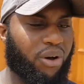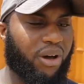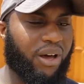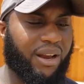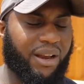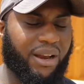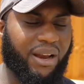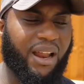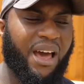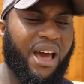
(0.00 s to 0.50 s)

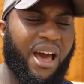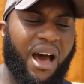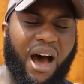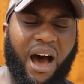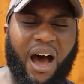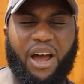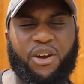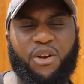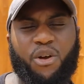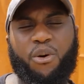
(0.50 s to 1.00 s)
I mean,
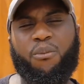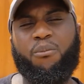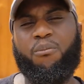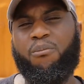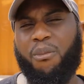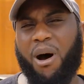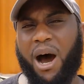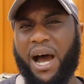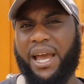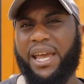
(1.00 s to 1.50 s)
I don't
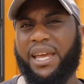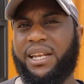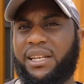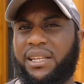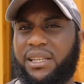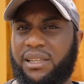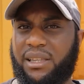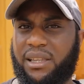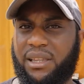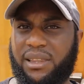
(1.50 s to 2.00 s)
mind
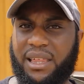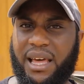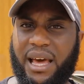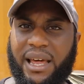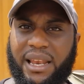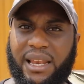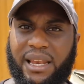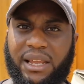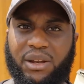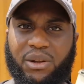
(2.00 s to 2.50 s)

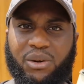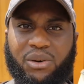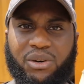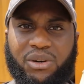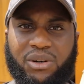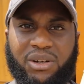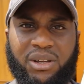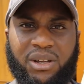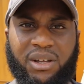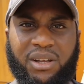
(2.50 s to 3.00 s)
that little